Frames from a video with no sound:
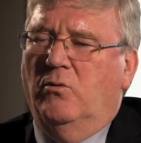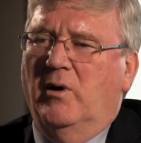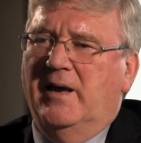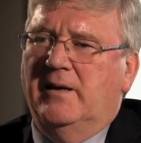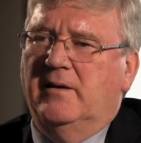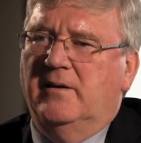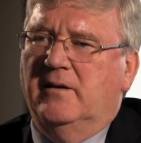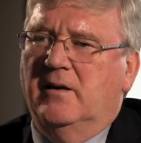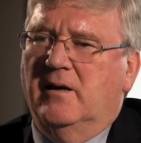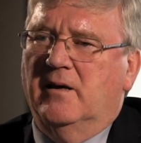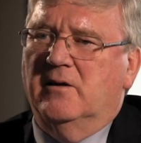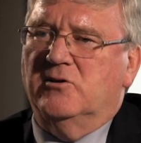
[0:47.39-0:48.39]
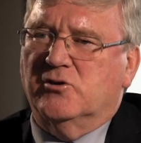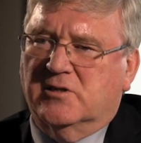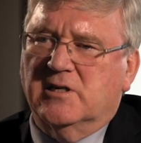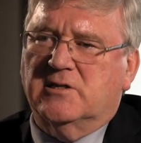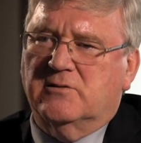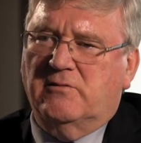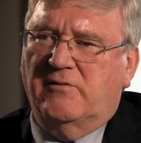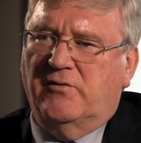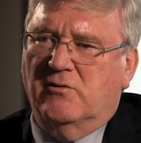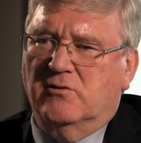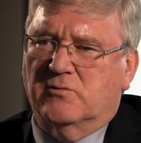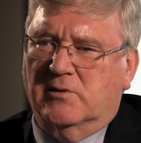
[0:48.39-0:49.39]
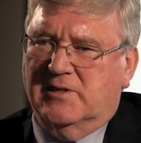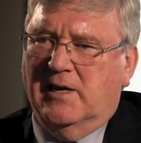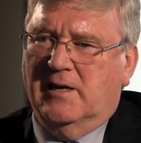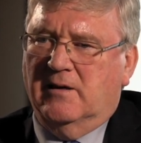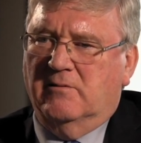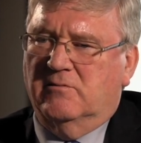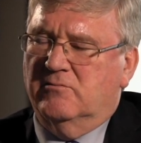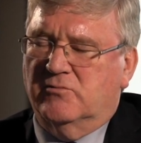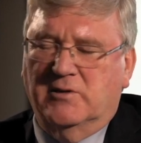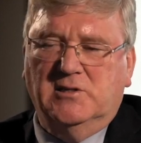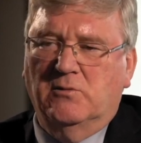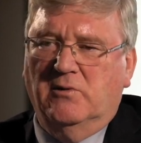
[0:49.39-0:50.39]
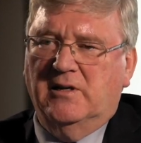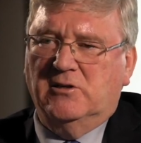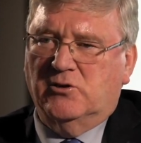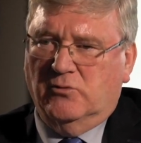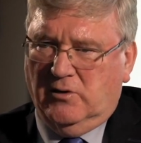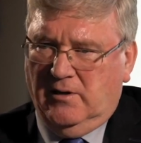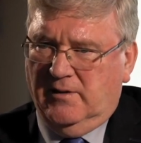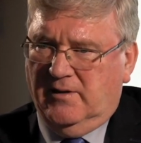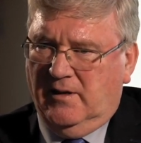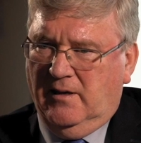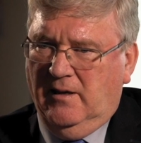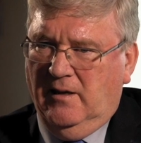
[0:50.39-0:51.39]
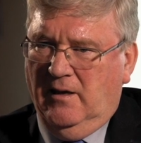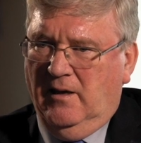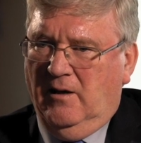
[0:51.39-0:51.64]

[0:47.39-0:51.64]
when judicial reviews were taken, 21 in total I think,